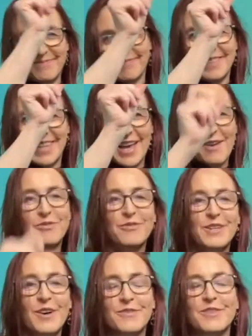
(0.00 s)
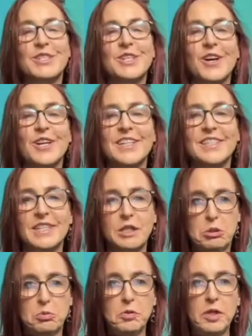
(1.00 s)
left of the chart it
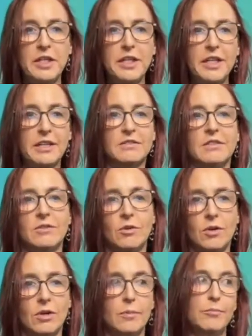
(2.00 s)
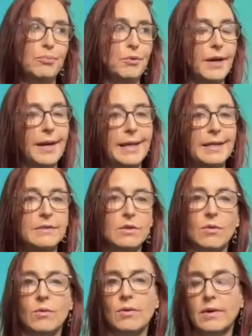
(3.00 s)
says swing it or bright
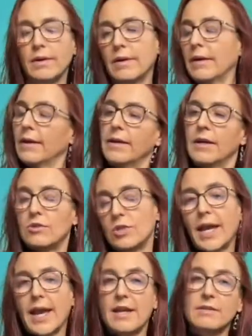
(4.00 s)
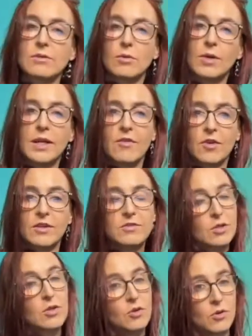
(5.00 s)
or jazz or whatever,
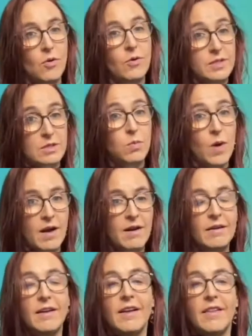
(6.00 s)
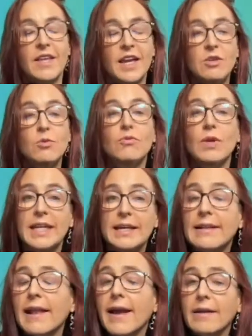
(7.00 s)
so you know it's swung, then you read
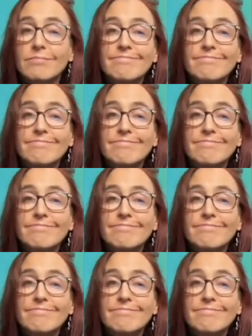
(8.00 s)
it like.